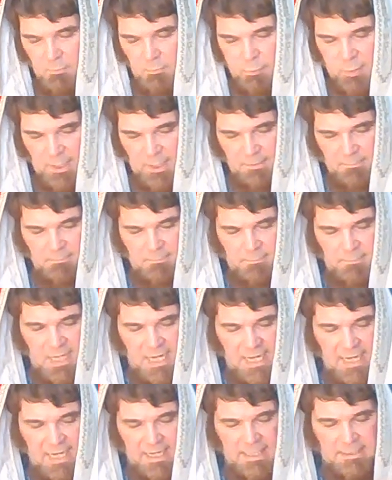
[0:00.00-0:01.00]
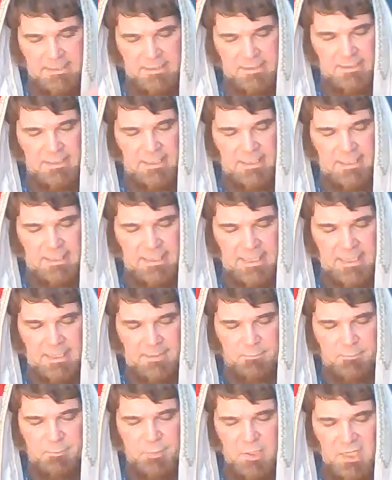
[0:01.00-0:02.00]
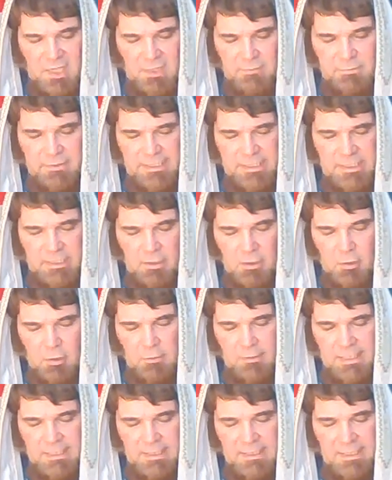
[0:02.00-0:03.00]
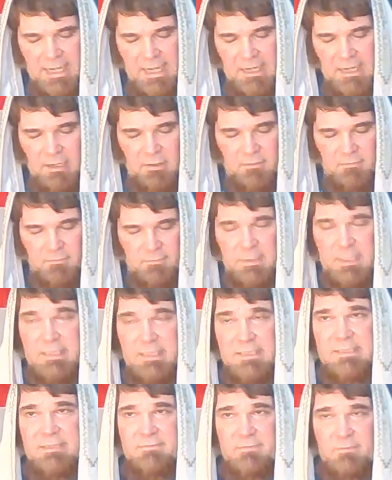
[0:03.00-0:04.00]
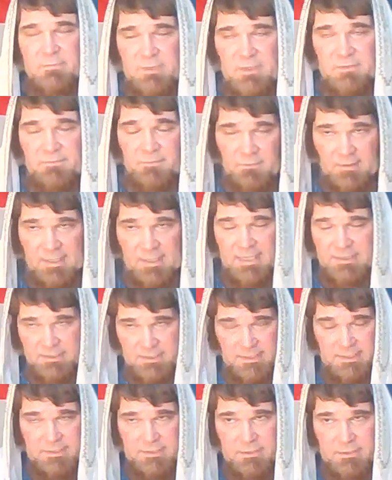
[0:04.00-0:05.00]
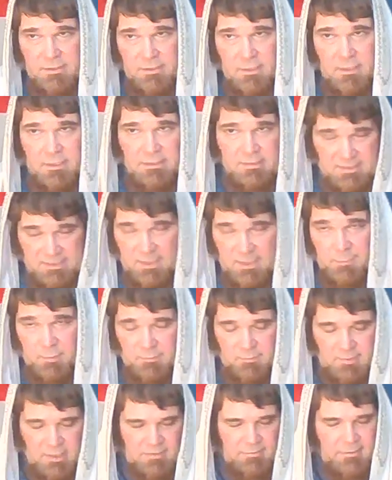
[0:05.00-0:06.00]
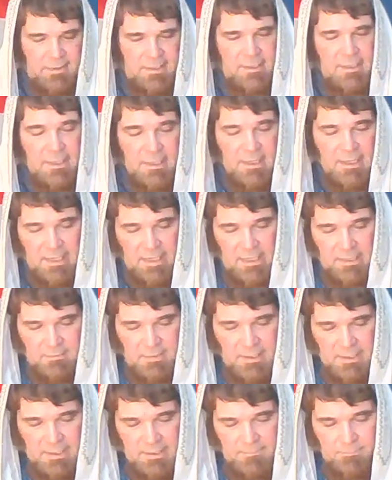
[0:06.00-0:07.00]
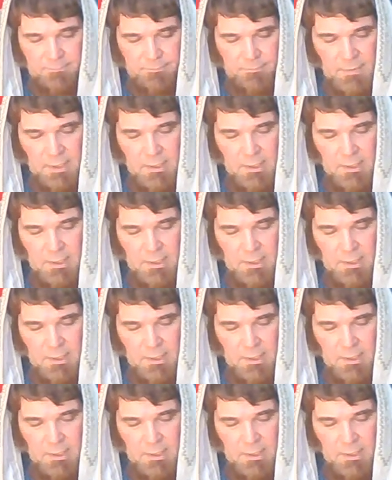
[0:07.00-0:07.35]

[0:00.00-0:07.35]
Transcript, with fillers: But made it public only now because of the flesh he took on temporary. Amen